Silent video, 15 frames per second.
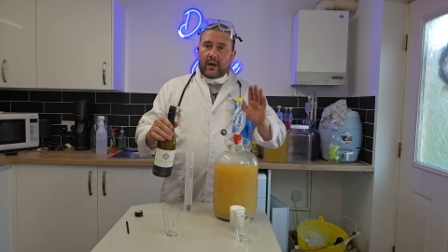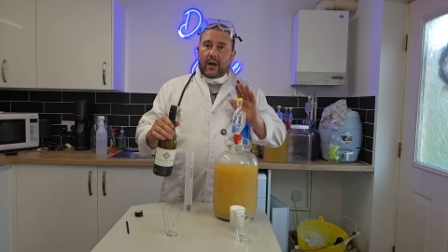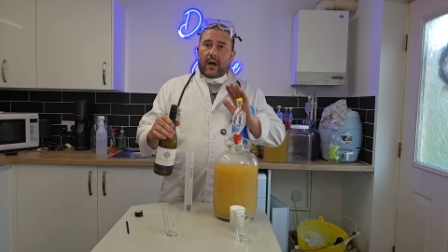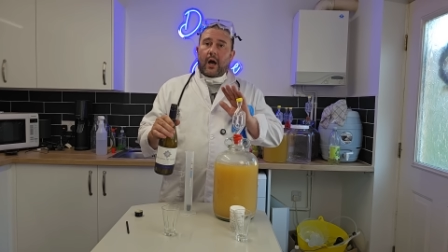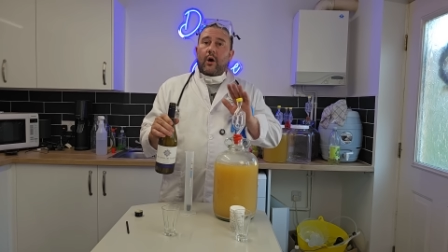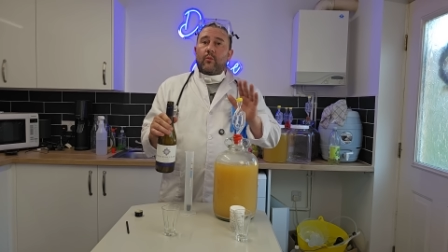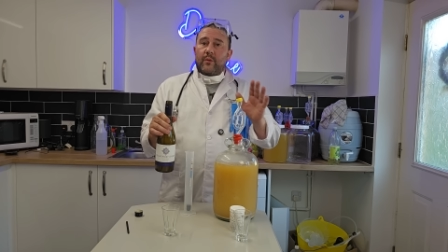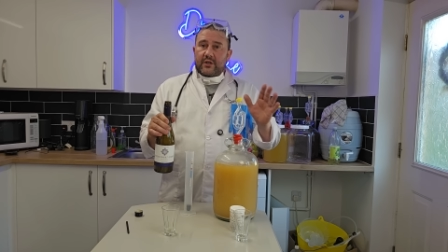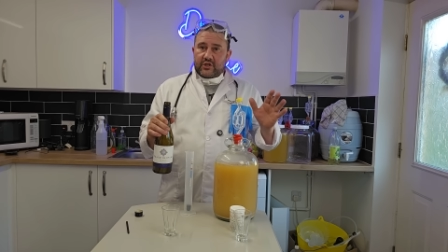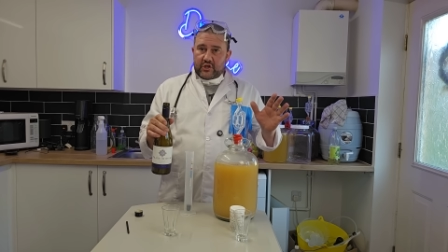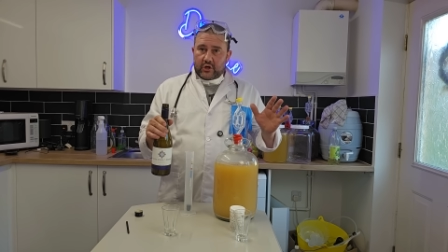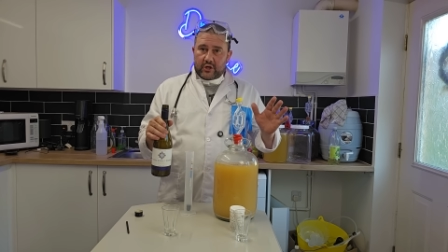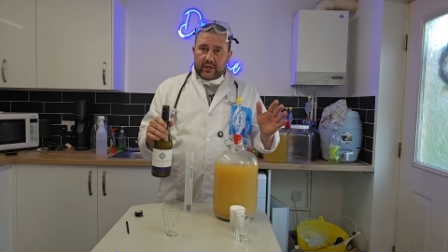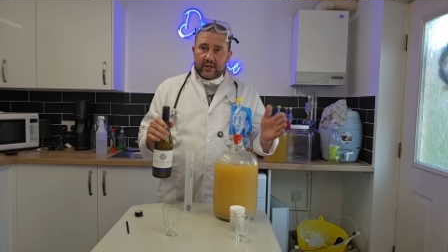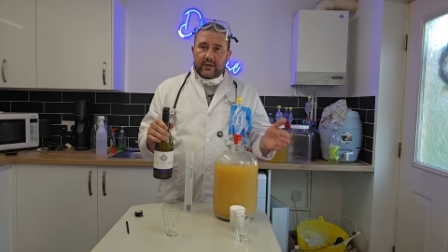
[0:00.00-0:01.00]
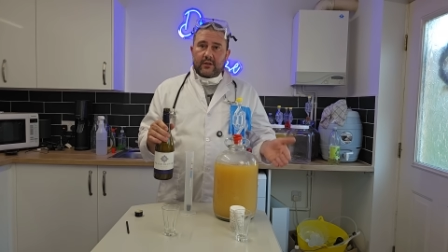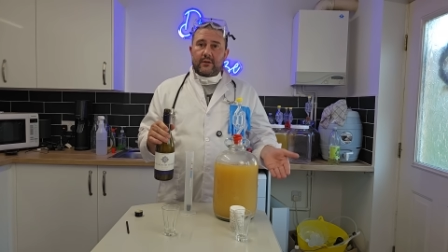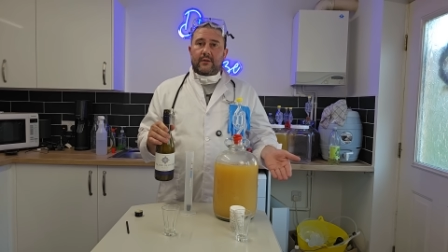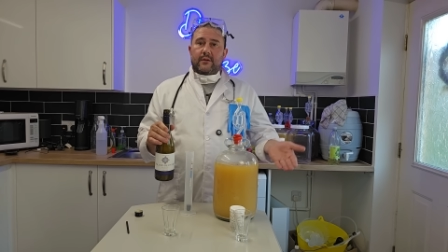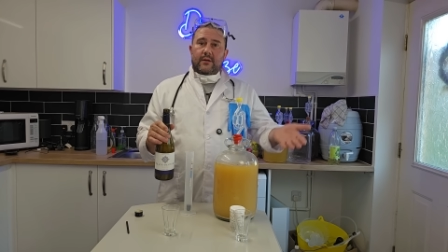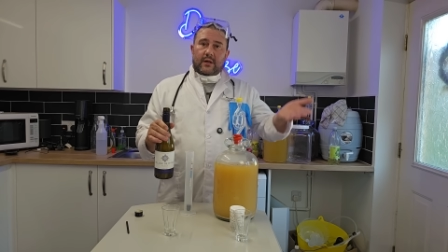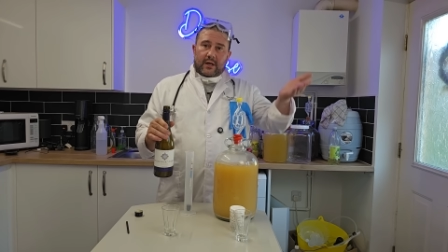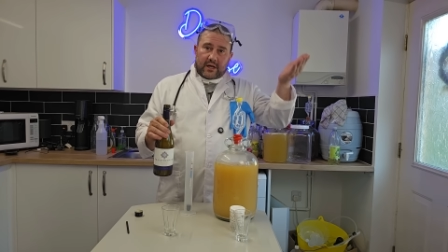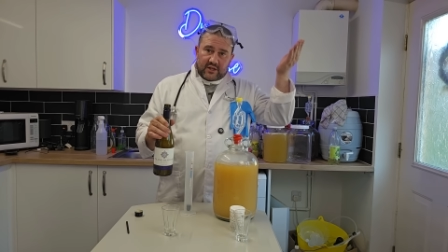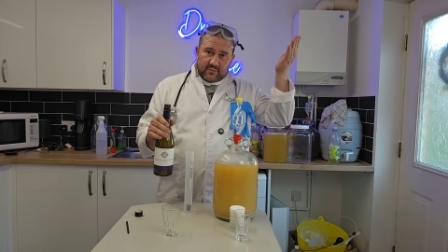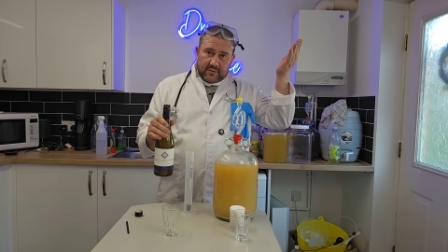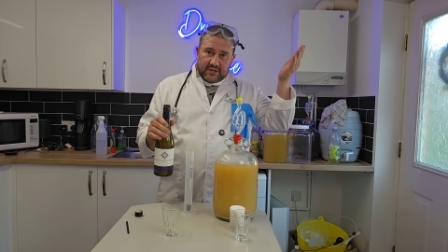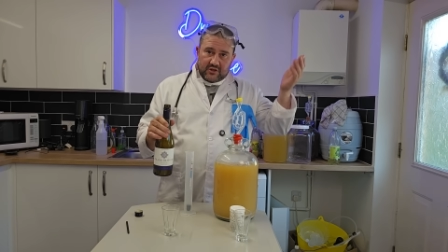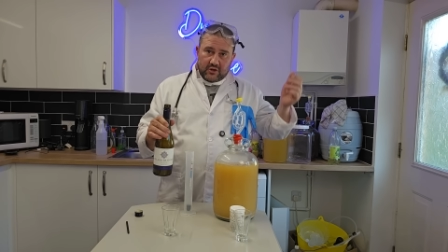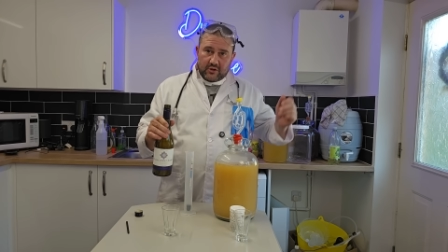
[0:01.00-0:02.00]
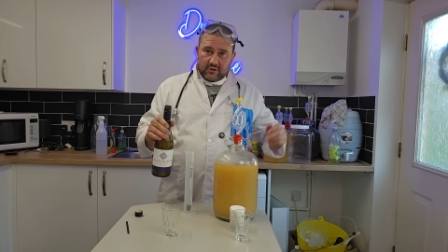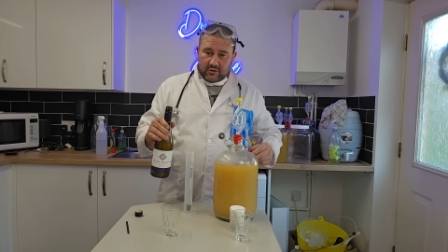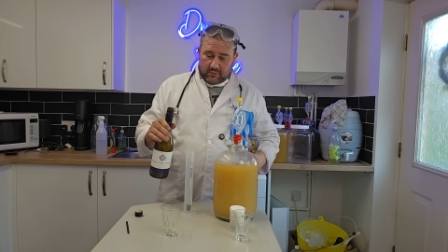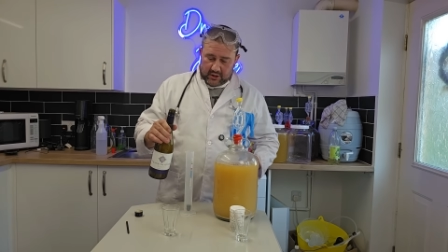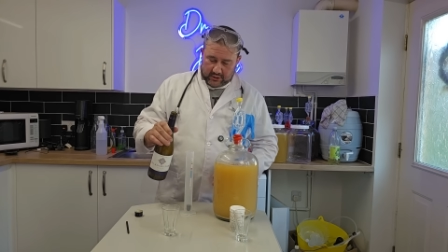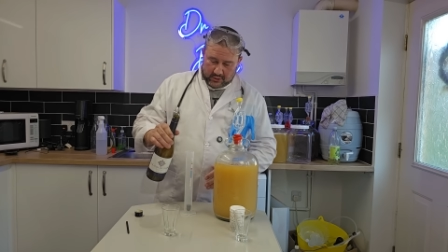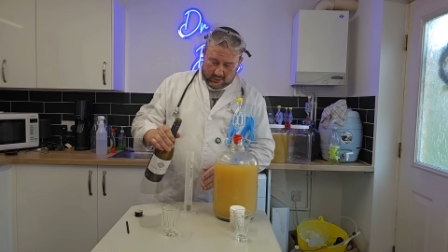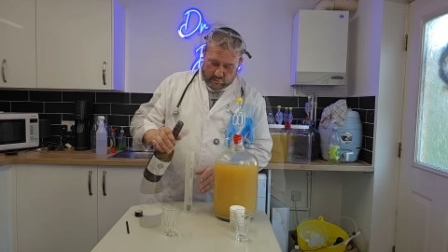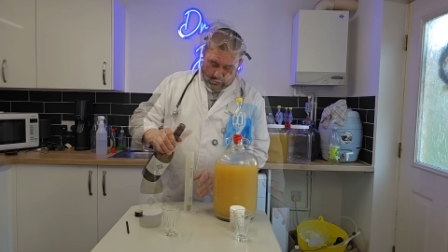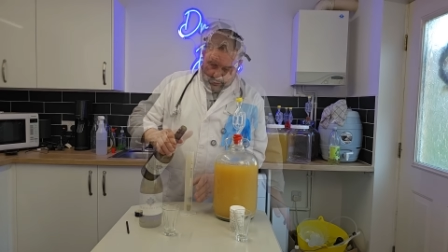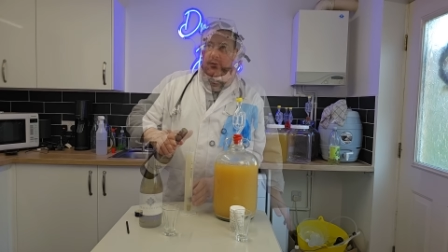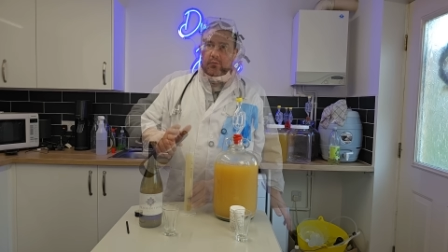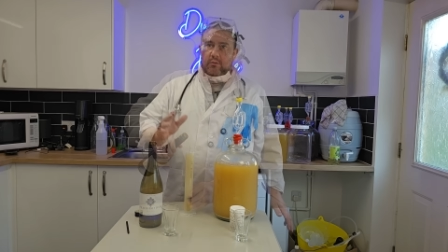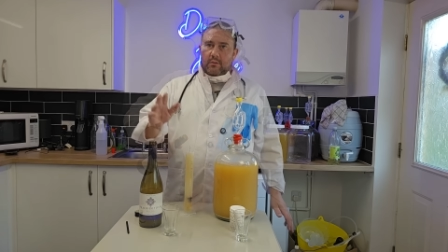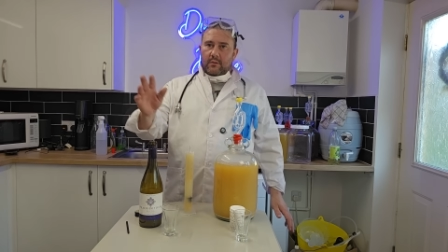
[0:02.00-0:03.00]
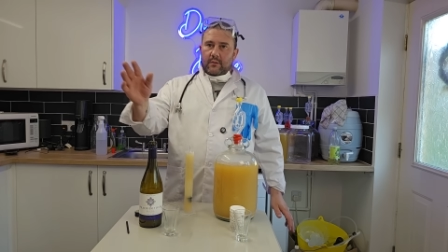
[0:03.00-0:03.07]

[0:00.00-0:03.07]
how much sugar has been turned to alcohol.